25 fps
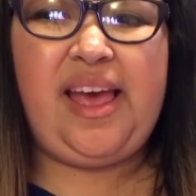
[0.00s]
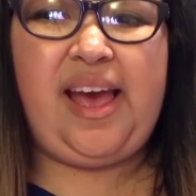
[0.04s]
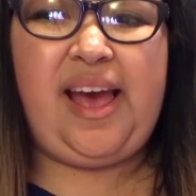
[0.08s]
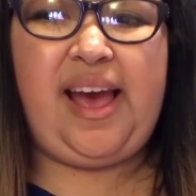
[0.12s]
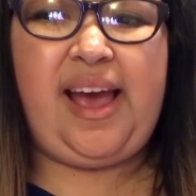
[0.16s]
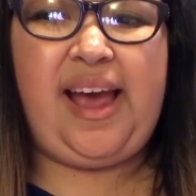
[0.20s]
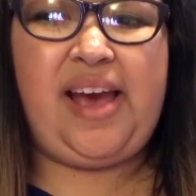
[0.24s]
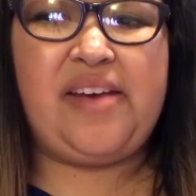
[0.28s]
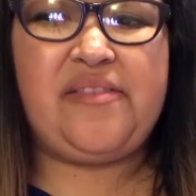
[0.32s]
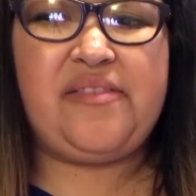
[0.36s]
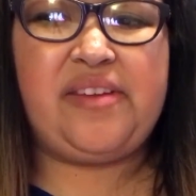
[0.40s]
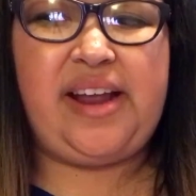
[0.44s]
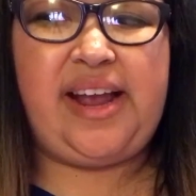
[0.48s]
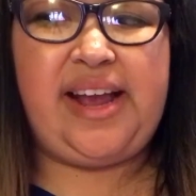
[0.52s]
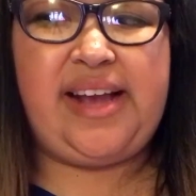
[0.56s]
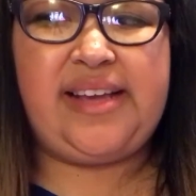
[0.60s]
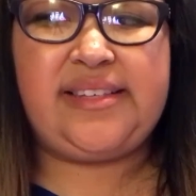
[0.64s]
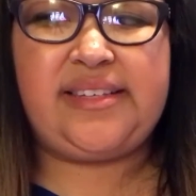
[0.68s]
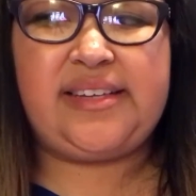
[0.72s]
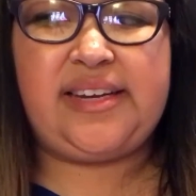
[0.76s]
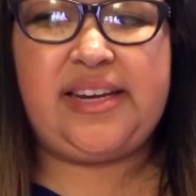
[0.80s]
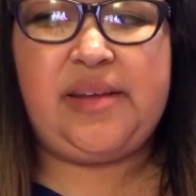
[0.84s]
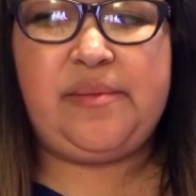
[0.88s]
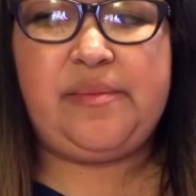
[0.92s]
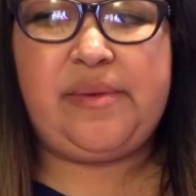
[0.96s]
I haven't
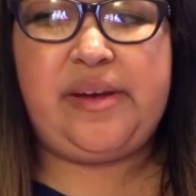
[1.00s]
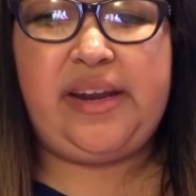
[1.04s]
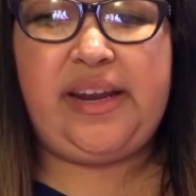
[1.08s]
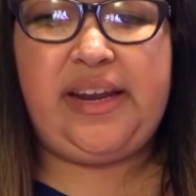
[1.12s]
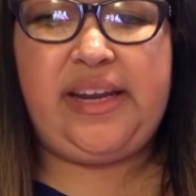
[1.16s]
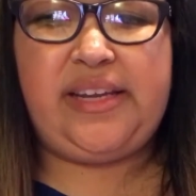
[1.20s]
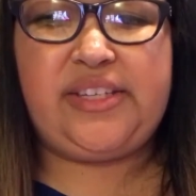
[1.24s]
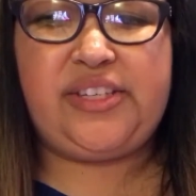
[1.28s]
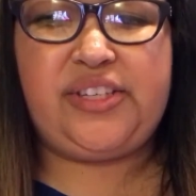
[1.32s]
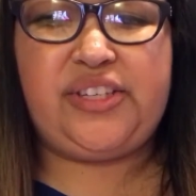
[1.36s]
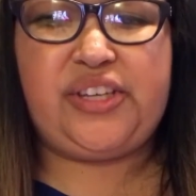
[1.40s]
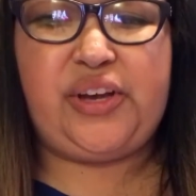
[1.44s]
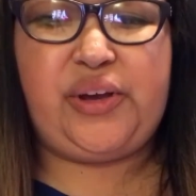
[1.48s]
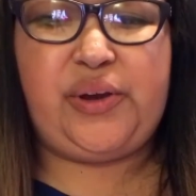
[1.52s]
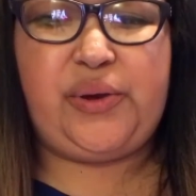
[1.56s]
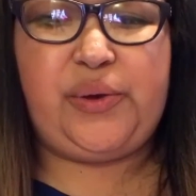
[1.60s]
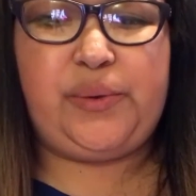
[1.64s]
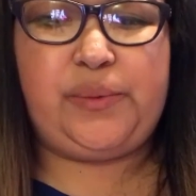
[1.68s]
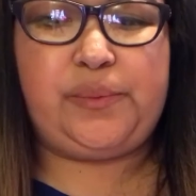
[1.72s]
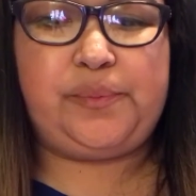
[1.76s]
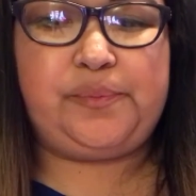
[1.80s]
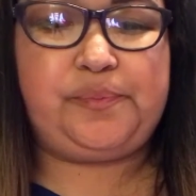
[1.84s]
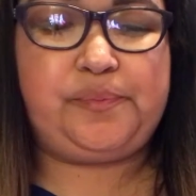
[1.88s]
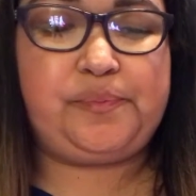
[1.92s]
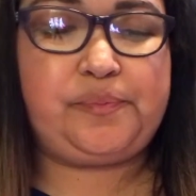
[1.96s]
asked anybody, so